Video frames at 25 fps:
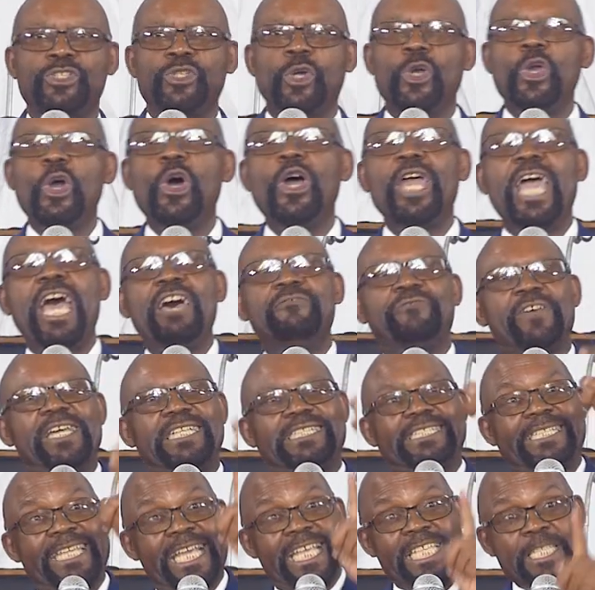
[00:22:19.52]
Do you have
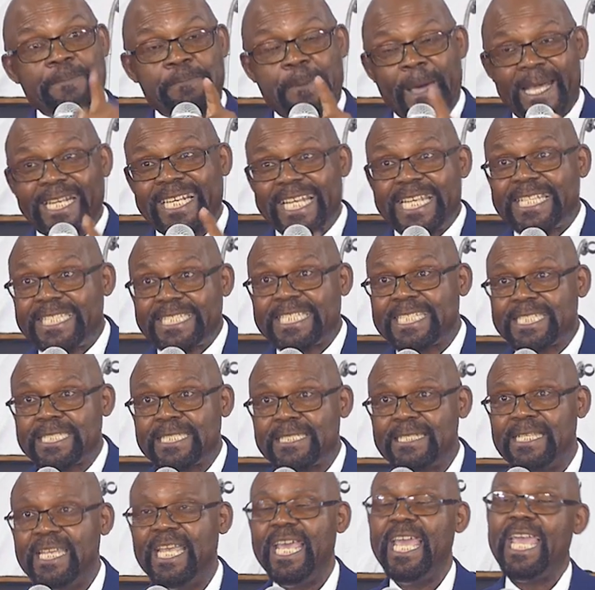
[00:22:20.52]
a
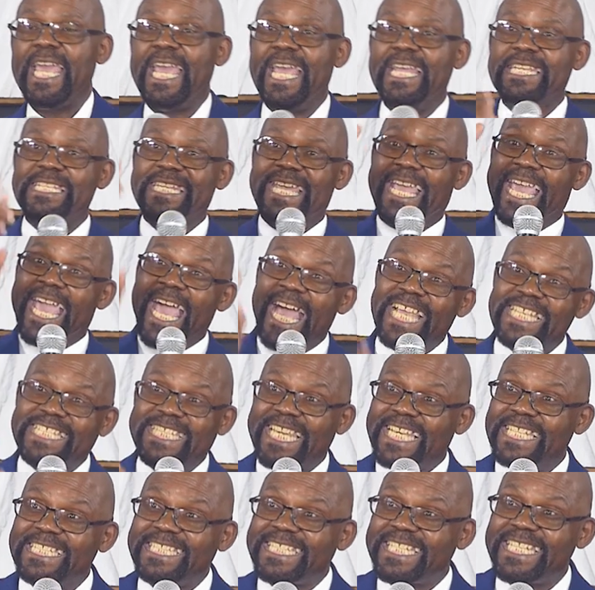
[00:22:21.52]
desperate and
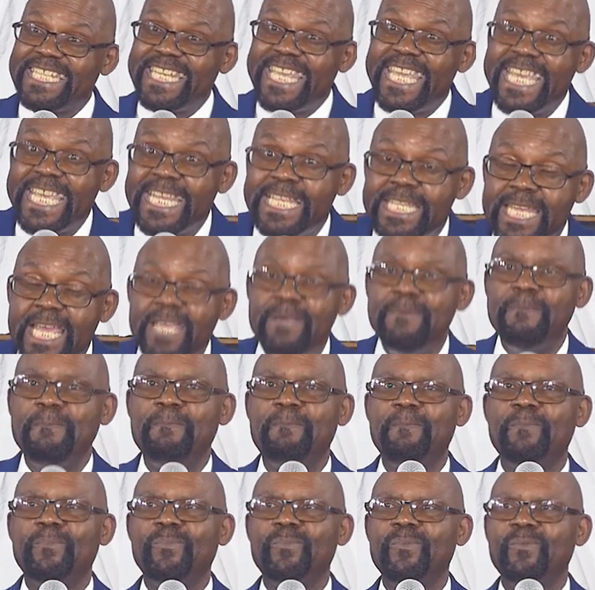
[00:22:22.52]
urgent need?
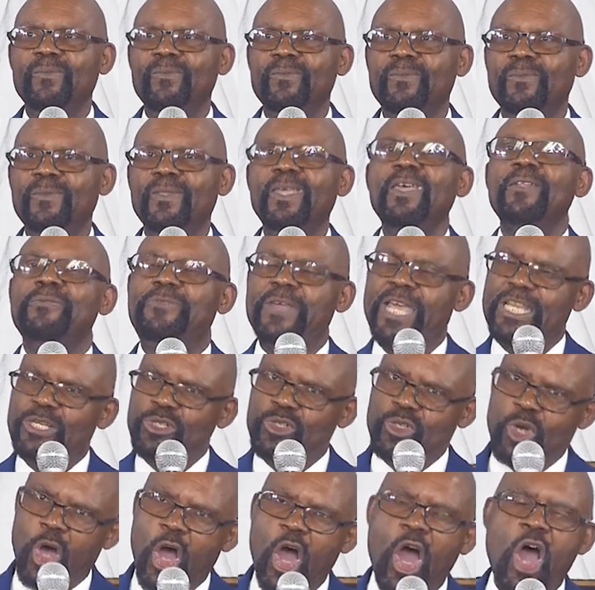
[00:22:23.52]

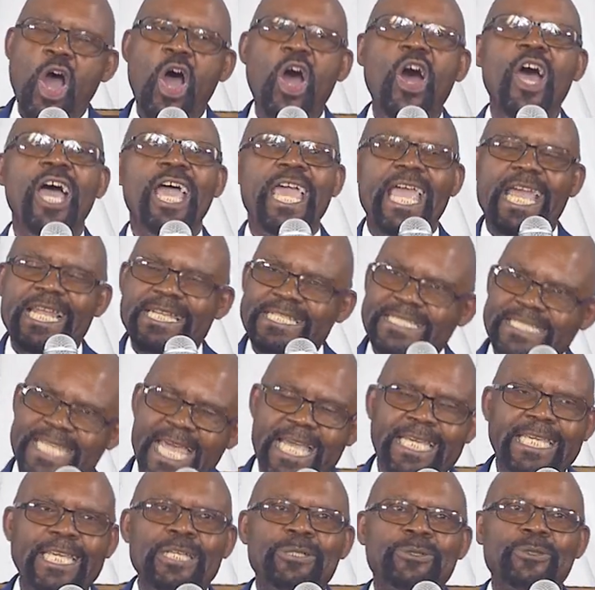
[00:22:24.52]
Then go and
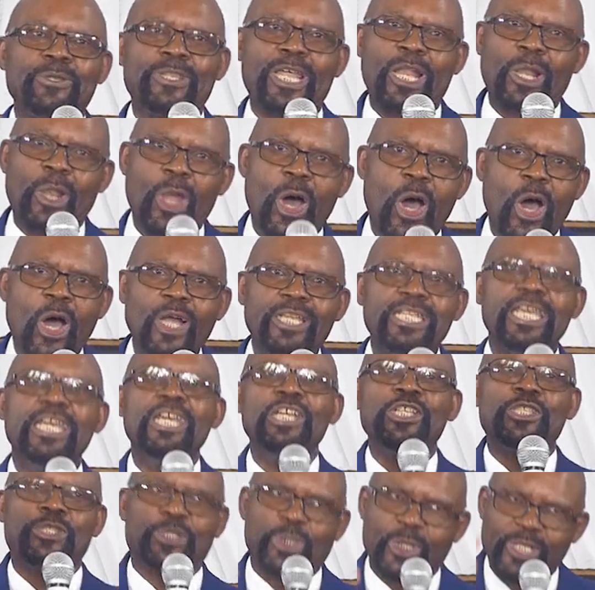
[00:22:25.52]
take it to the
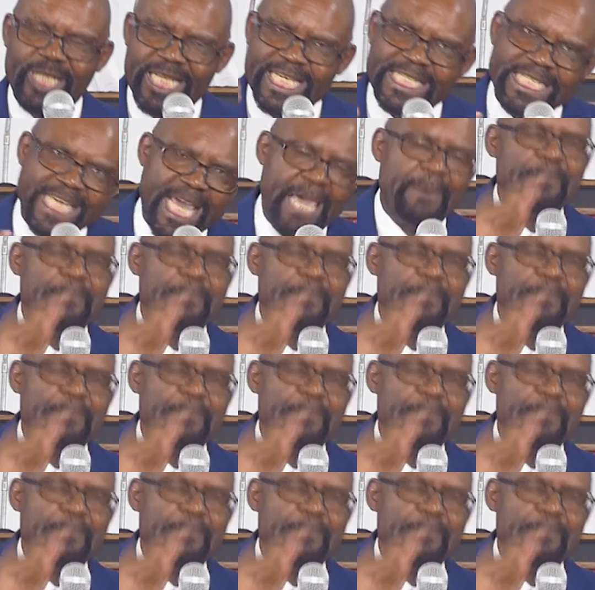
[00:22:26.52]
Lord during